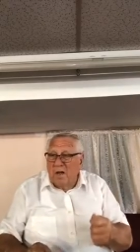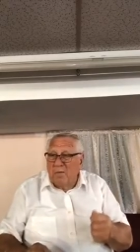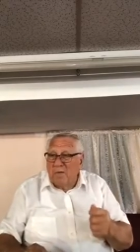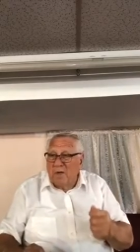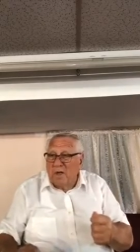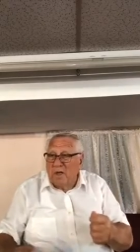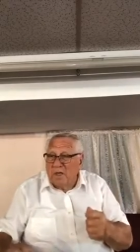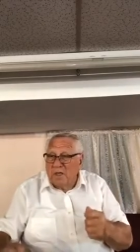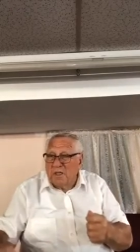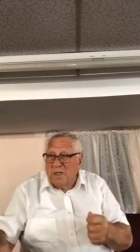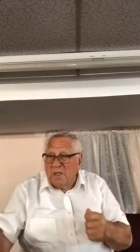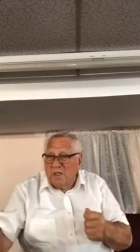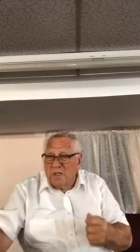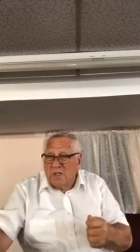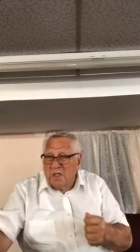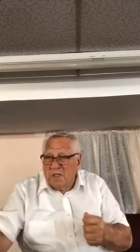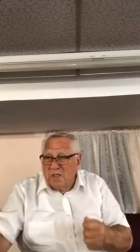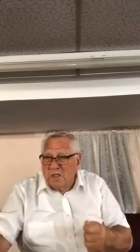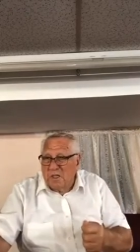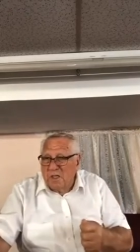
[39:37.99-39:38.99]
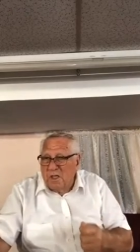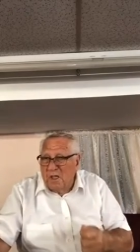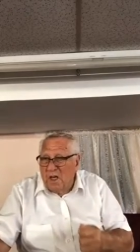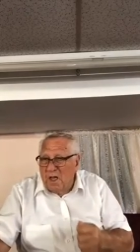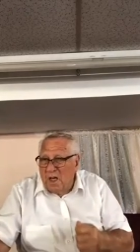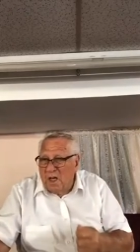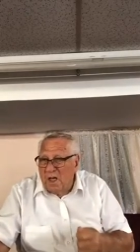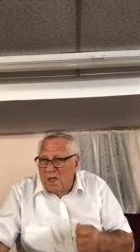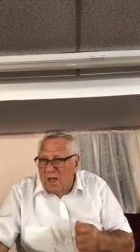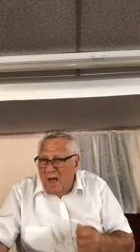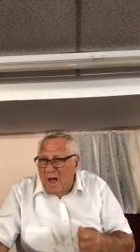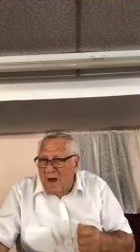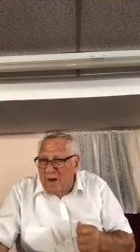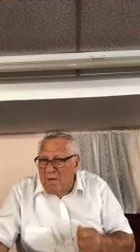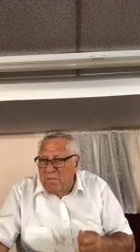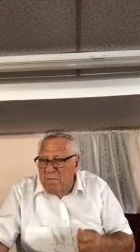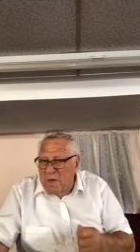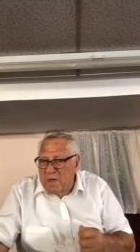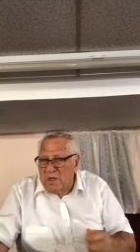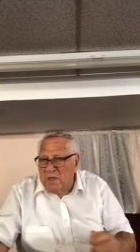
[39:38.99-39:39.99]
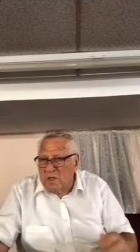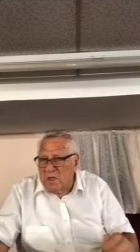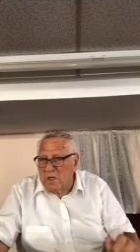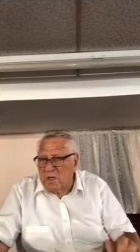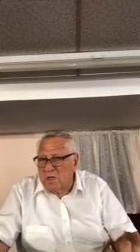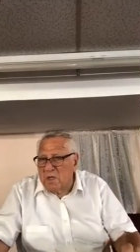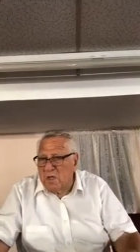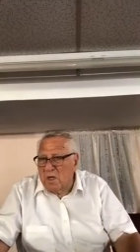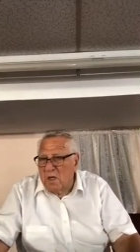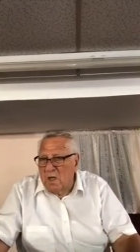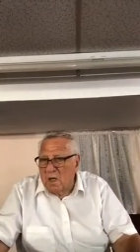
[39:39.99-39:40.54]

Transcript: I mean, this is this, you're getting down to business.